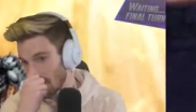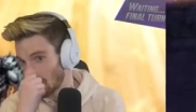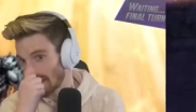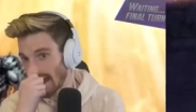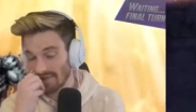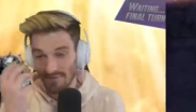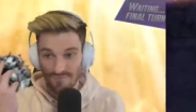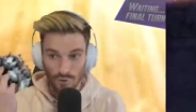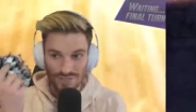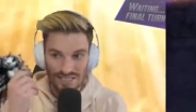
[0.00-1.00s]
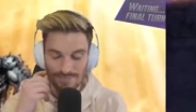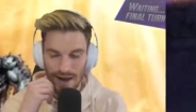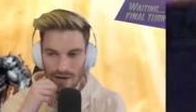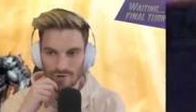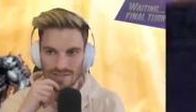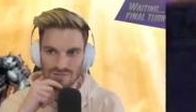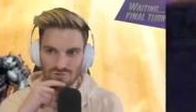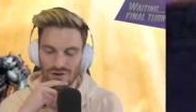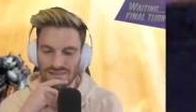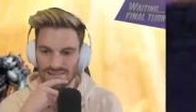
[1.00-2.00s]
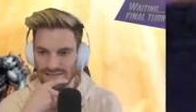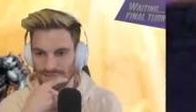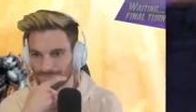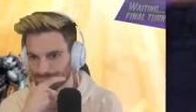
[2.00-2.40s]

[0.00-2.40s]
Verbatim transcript: We're gonna add like 14 power to this right lane,